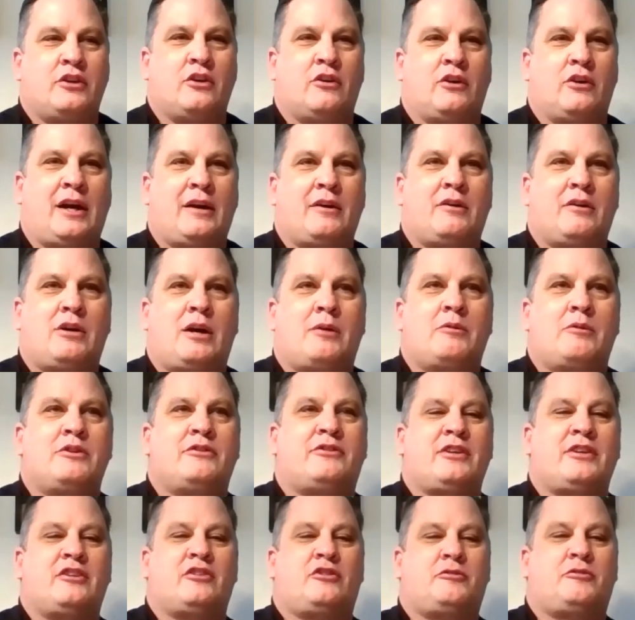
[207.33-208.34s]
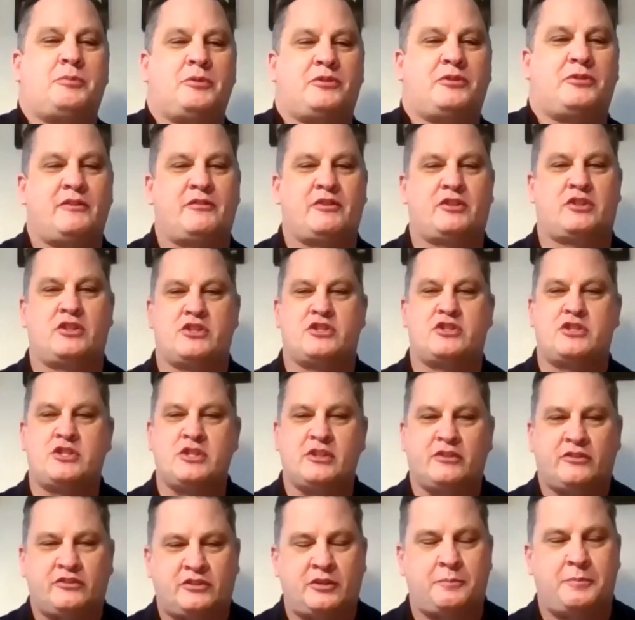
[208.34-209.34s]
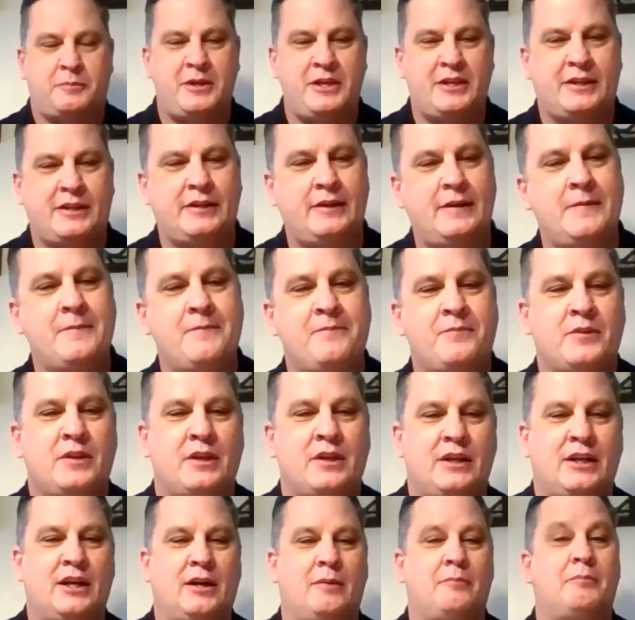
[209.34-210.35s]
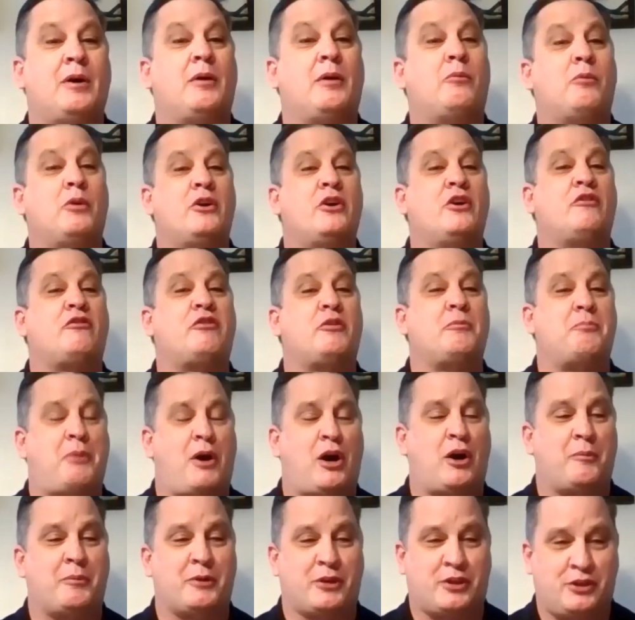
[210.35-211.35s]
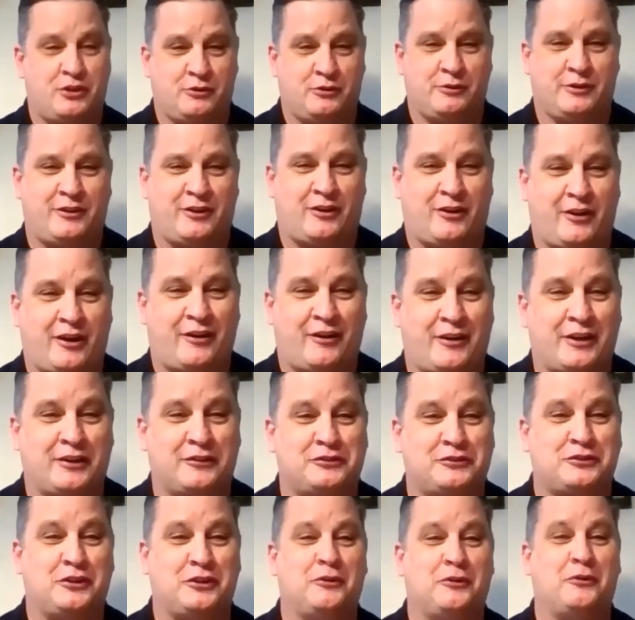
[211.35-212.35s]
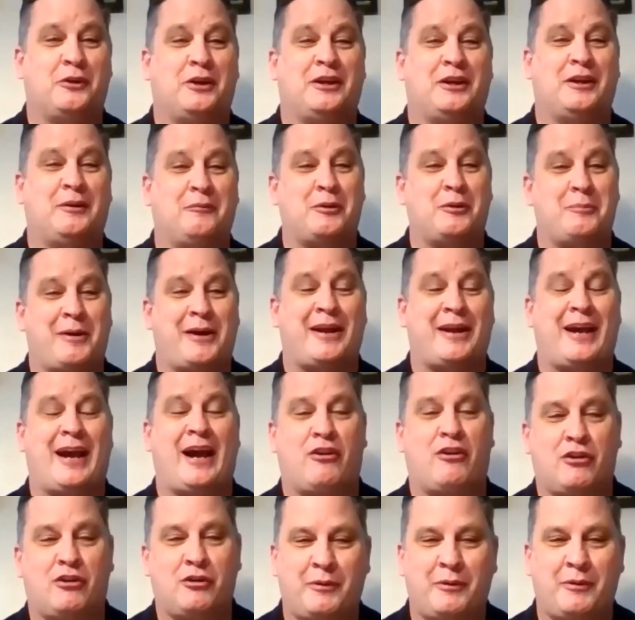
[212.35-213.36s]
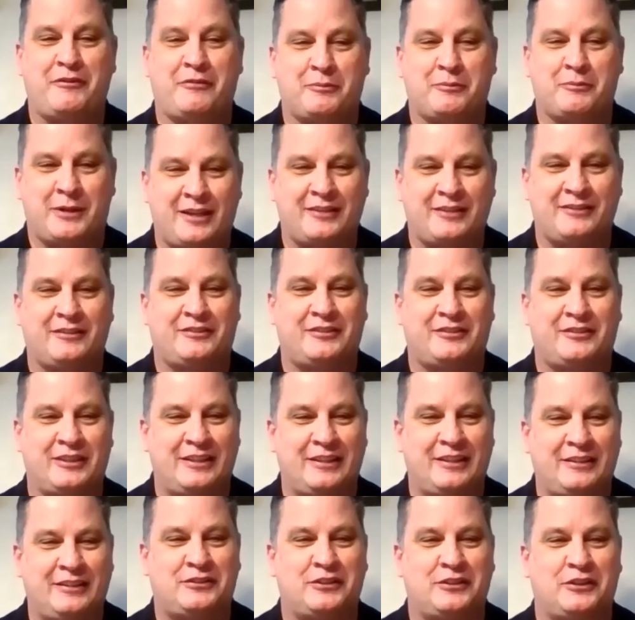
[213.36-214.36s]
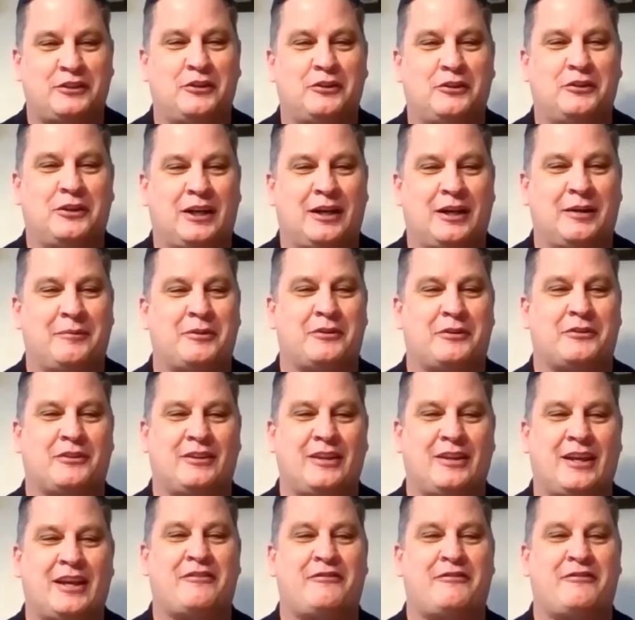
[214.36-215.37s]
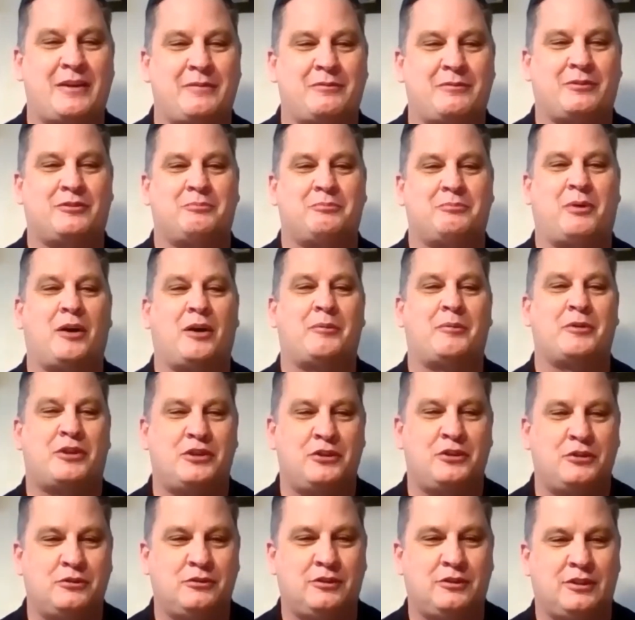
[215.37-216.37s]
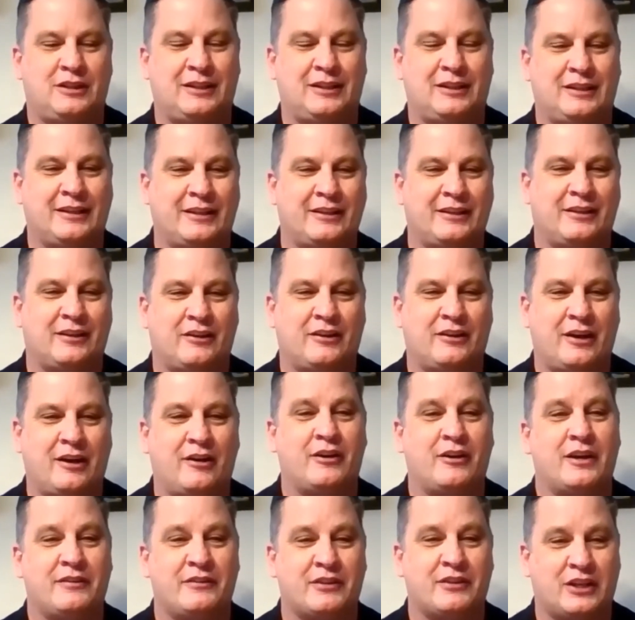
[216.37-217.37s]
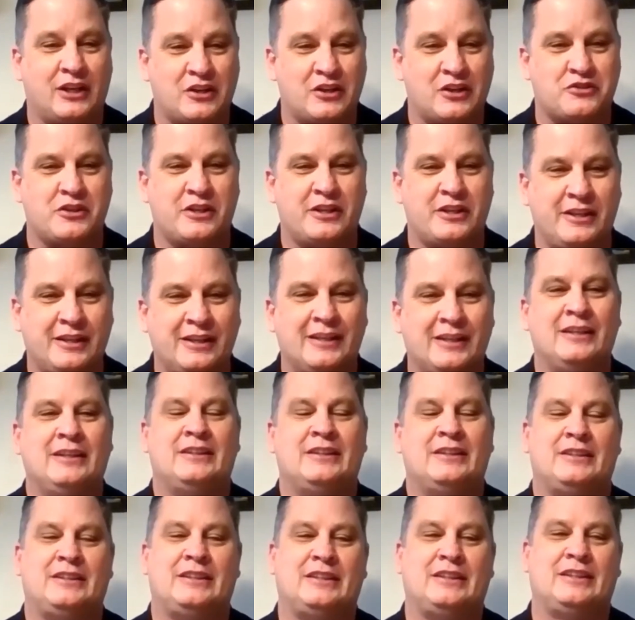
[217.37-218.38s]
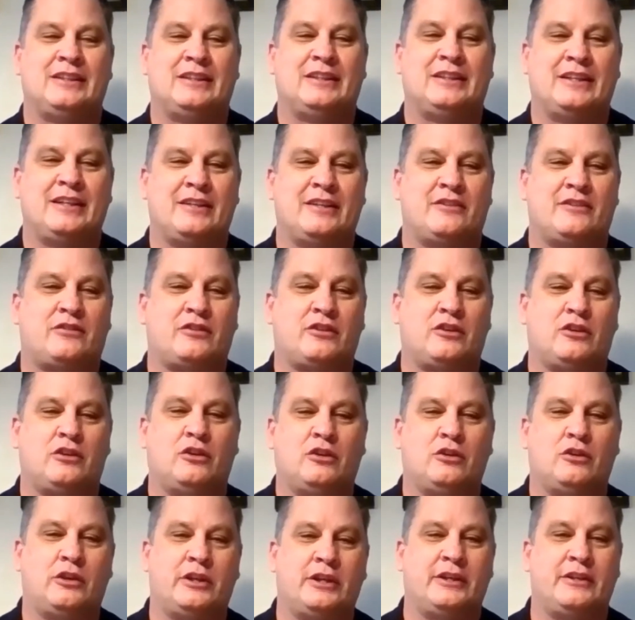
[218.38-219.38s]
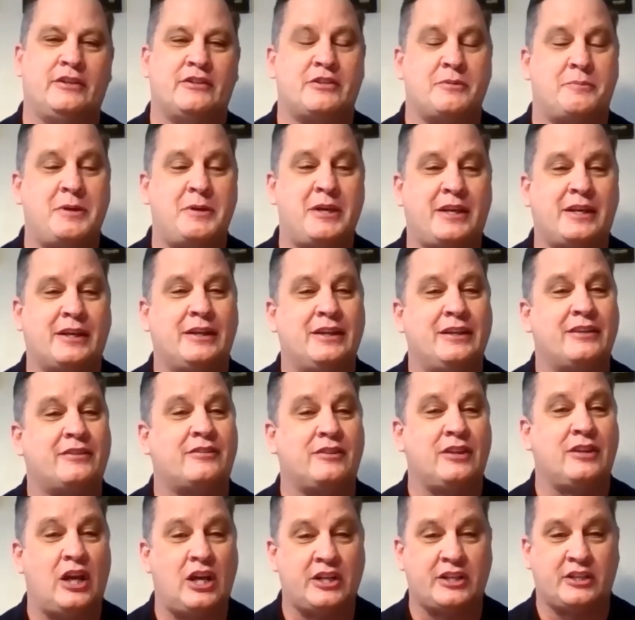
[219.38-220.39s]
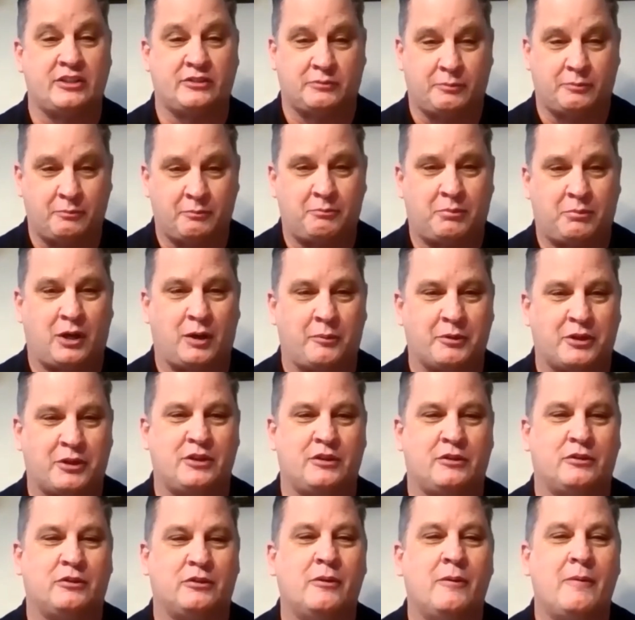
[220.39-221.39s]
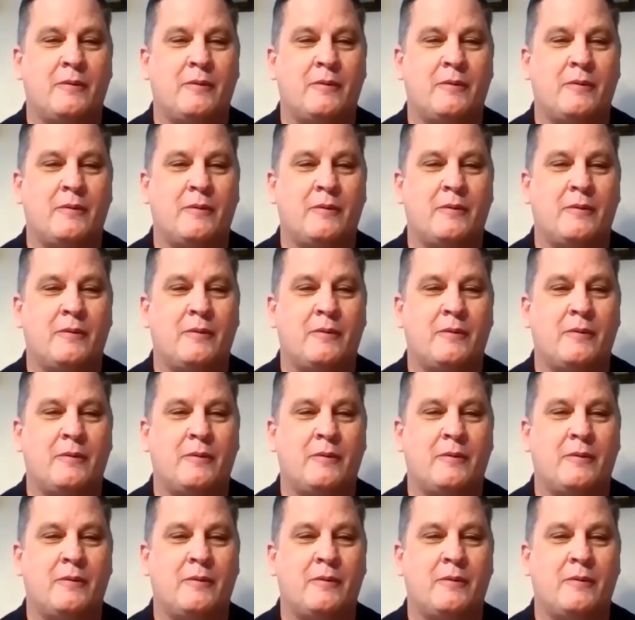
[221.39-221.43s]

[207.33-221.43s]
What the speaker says: I wouldn't say it's specific to just Topeka, but we're known for barbecue in our area. So we're about an hour away from Kansas City. So there's a lot of famous barbecue in our area of the country. And so in Topeka, it's Lonnie's Barbecue.